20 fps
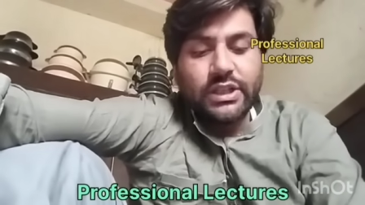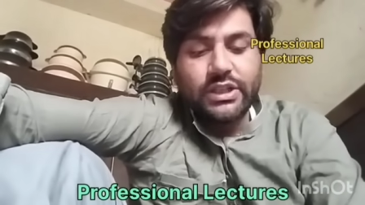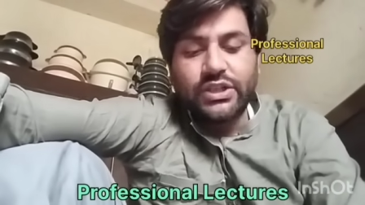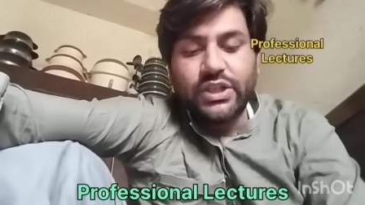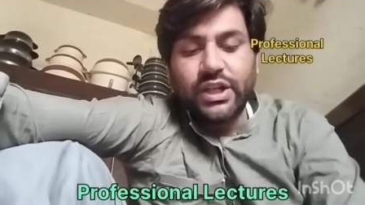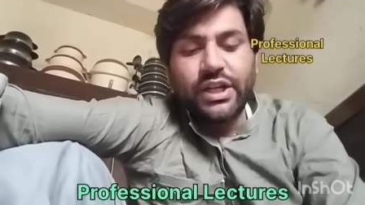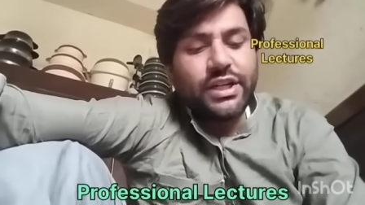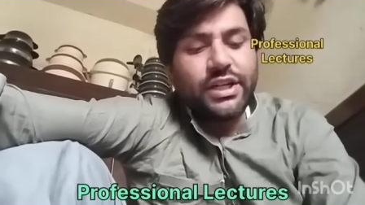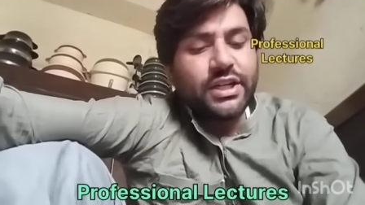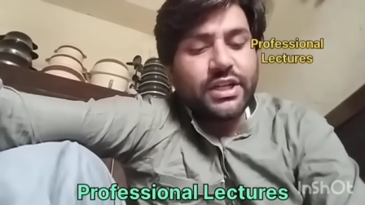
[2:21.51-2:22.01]

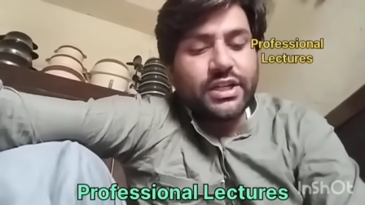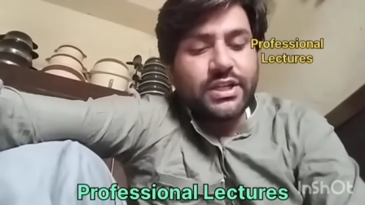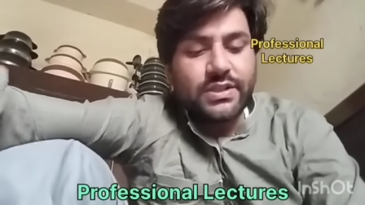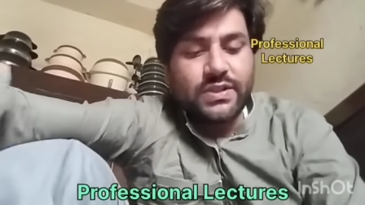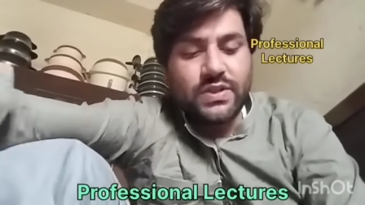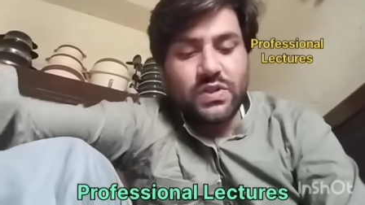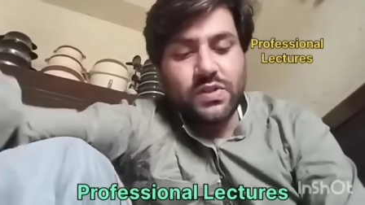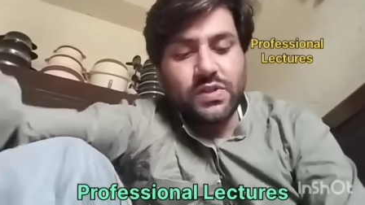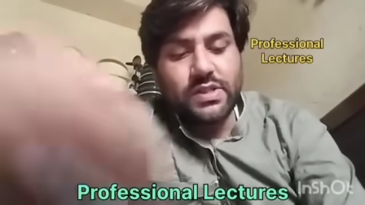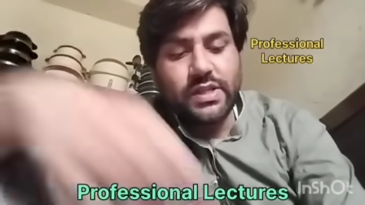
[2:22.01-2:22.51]
Genetic
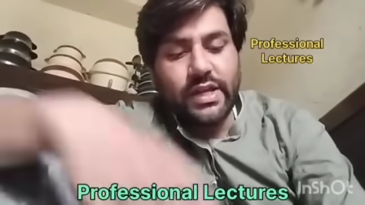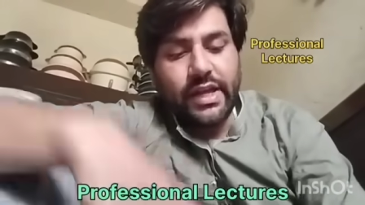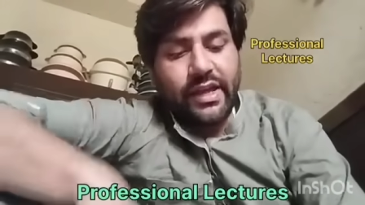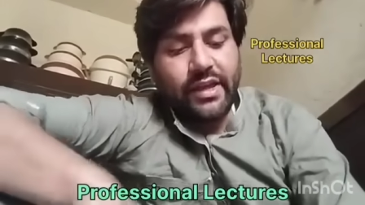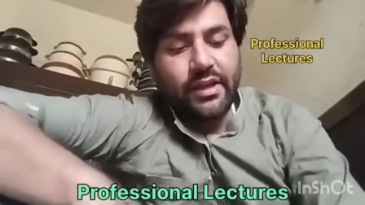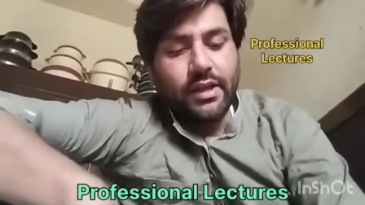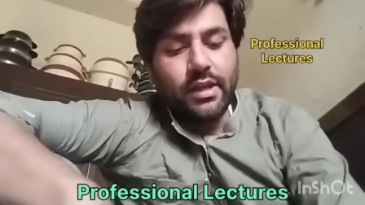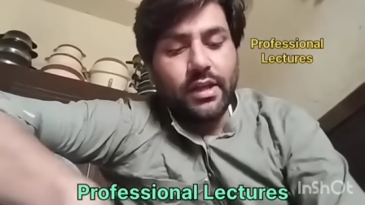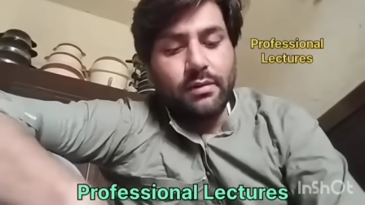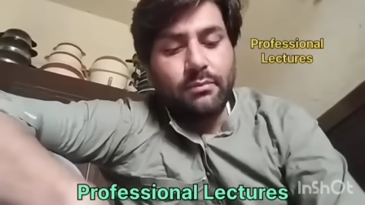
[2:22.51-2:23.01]
diseases
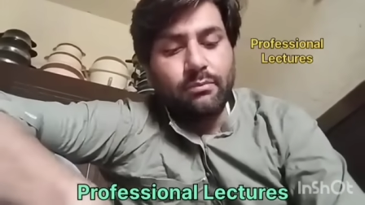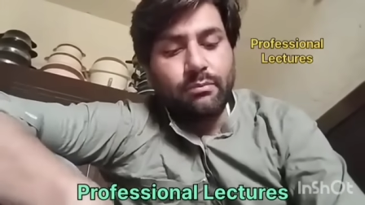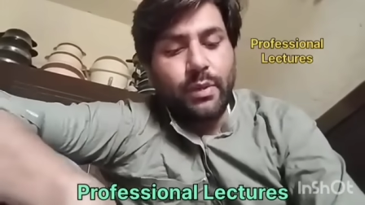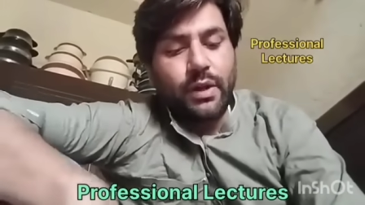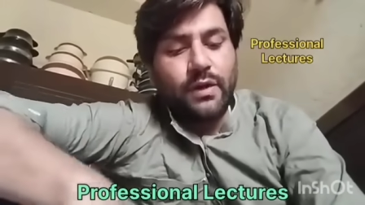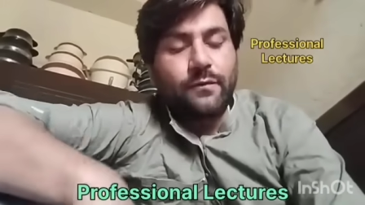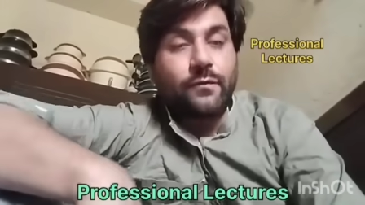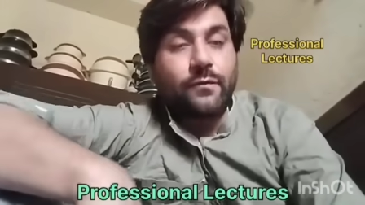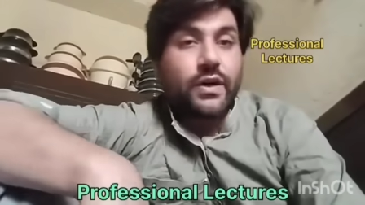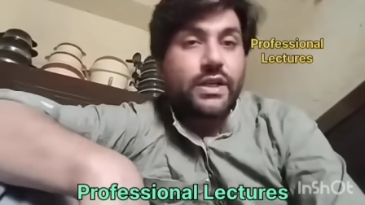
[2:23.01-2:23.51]
like
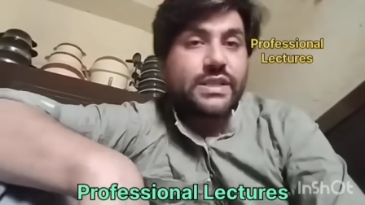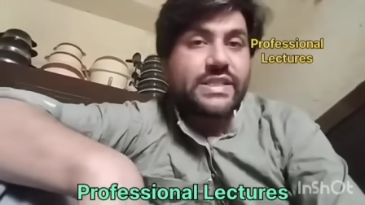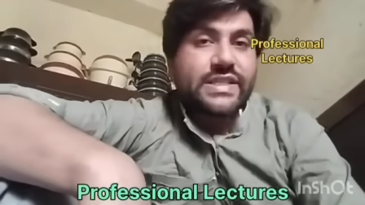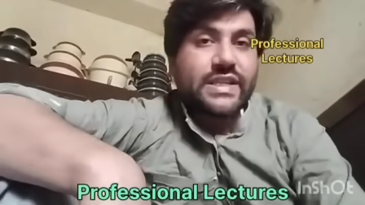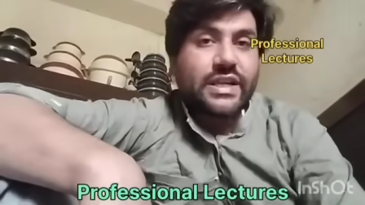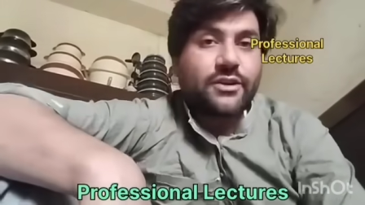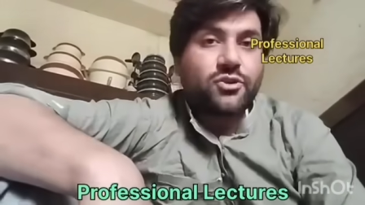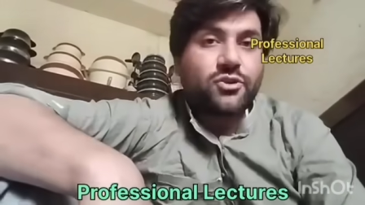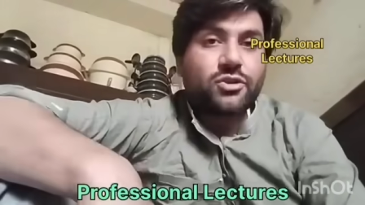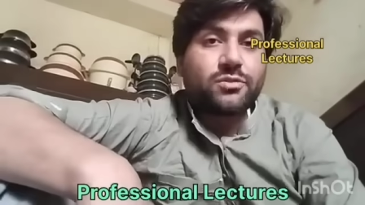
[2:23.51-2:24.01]
Marfan
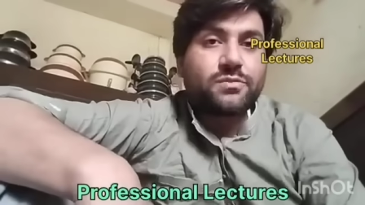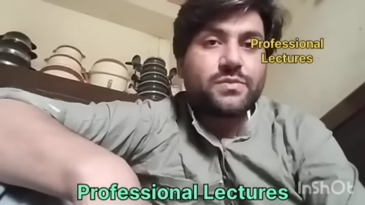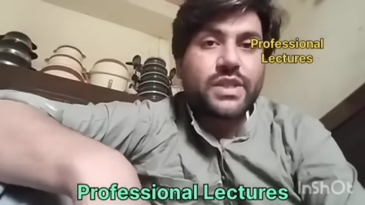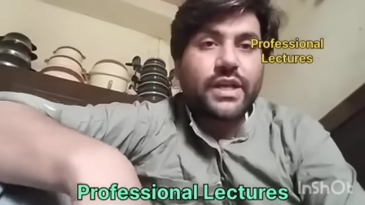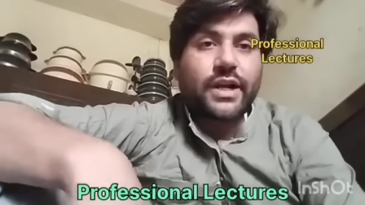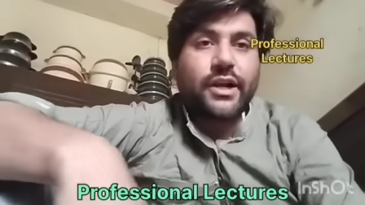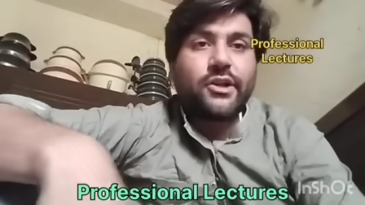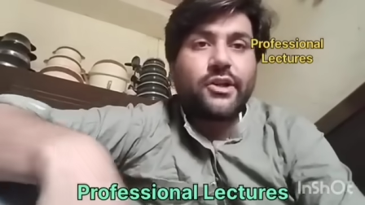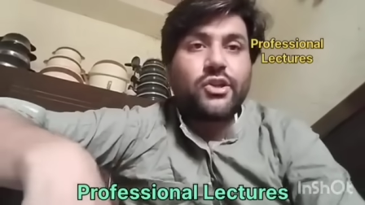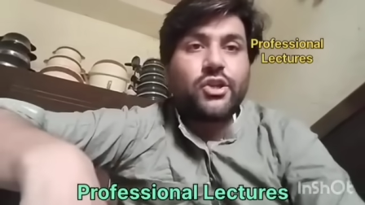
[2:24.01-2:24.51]
syndromes
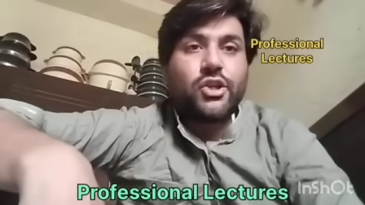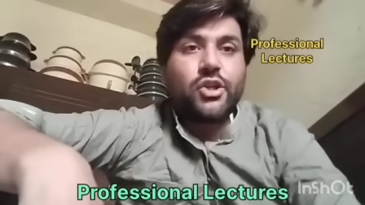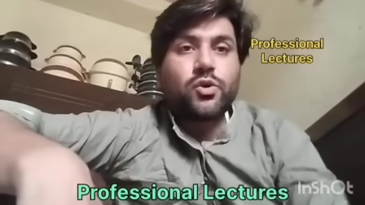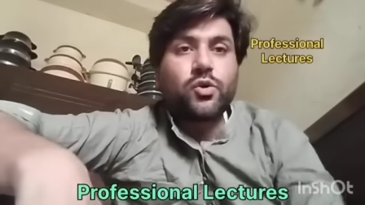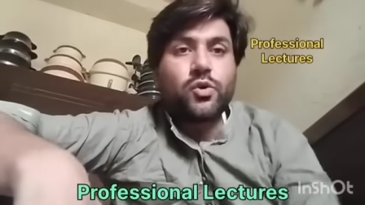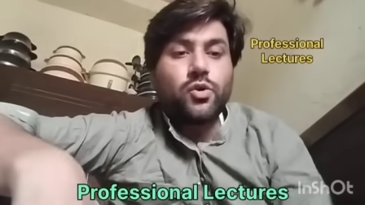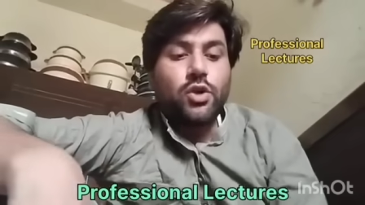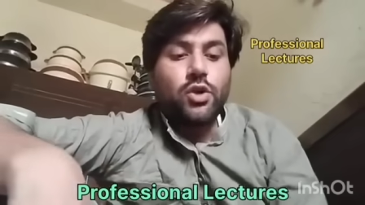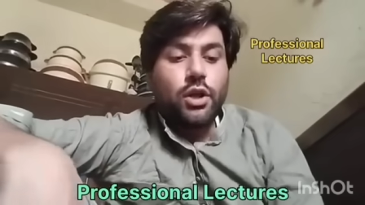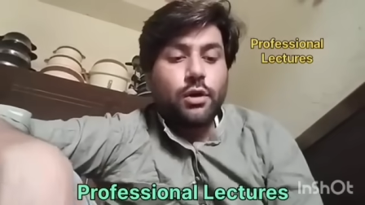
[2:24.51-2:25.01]
and
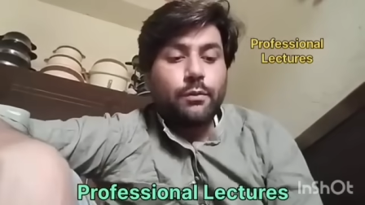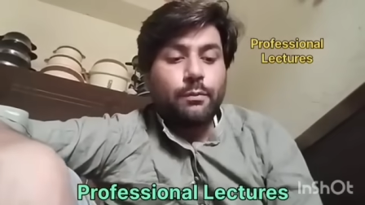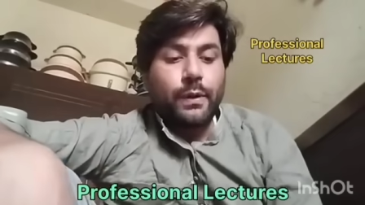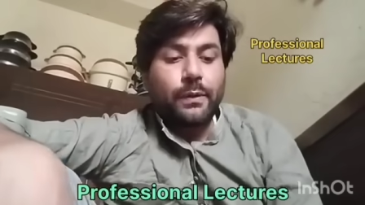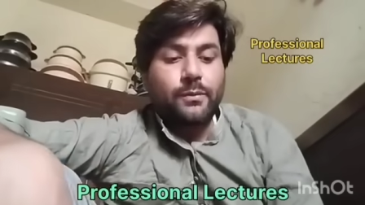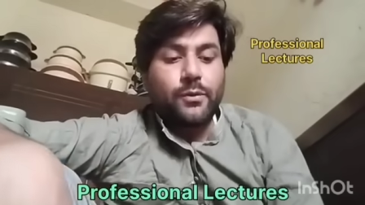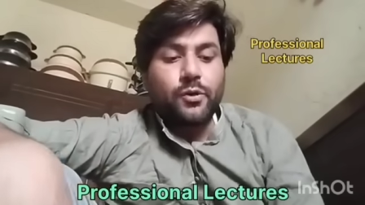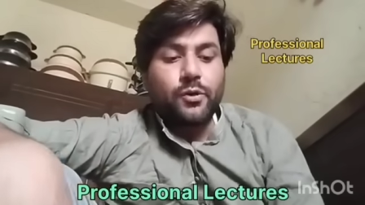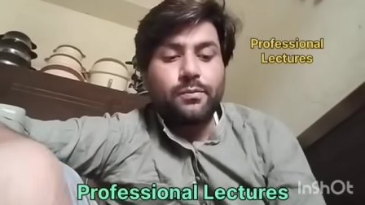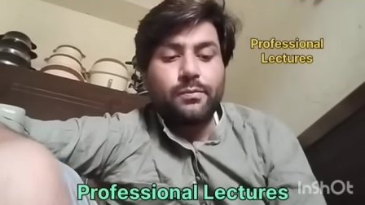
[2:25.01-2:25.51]

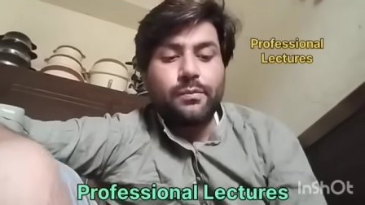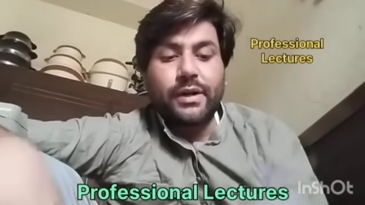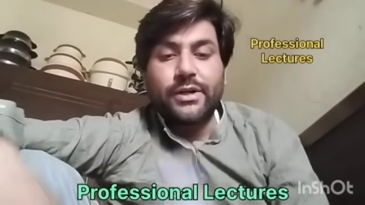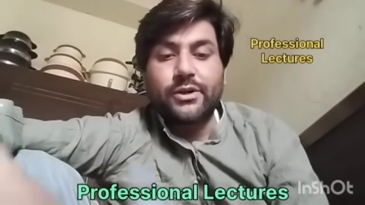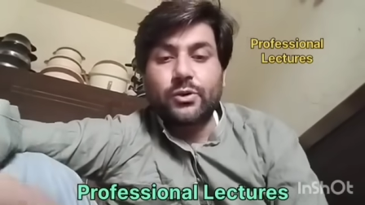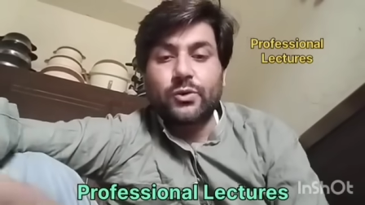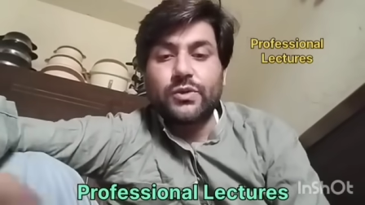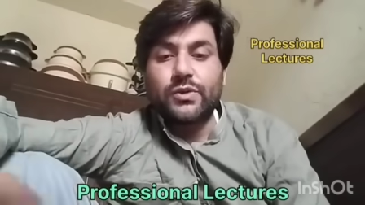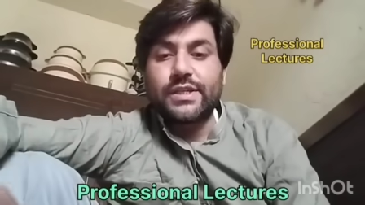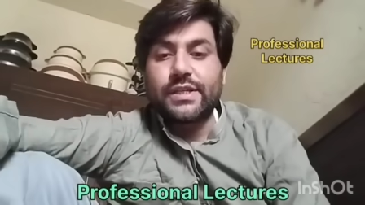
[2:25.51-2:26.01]

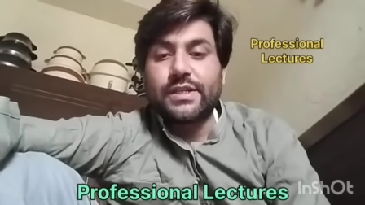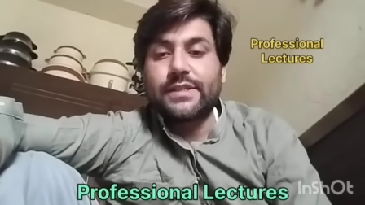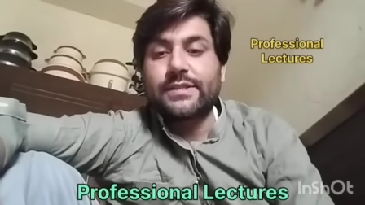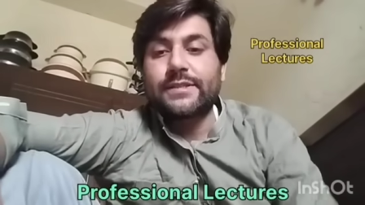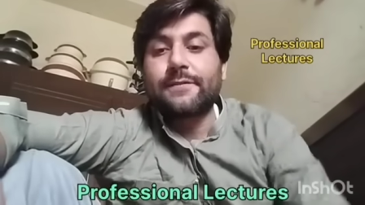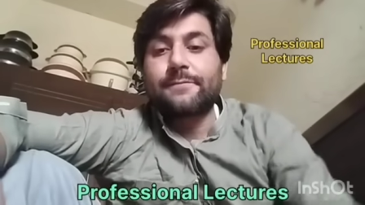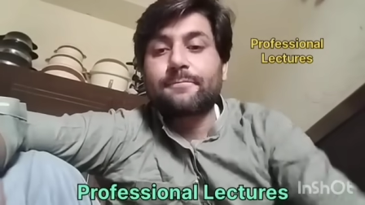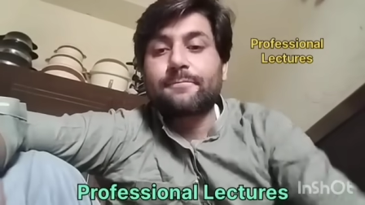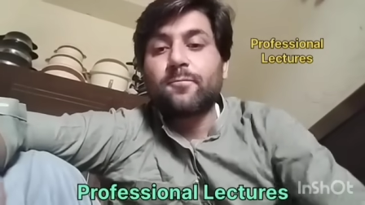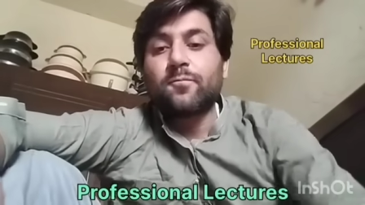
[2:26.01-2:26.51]

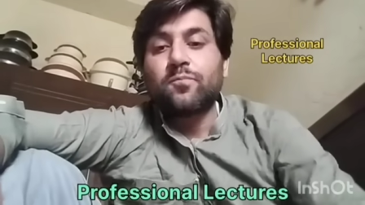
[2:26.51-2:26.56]
neurofibromatosis.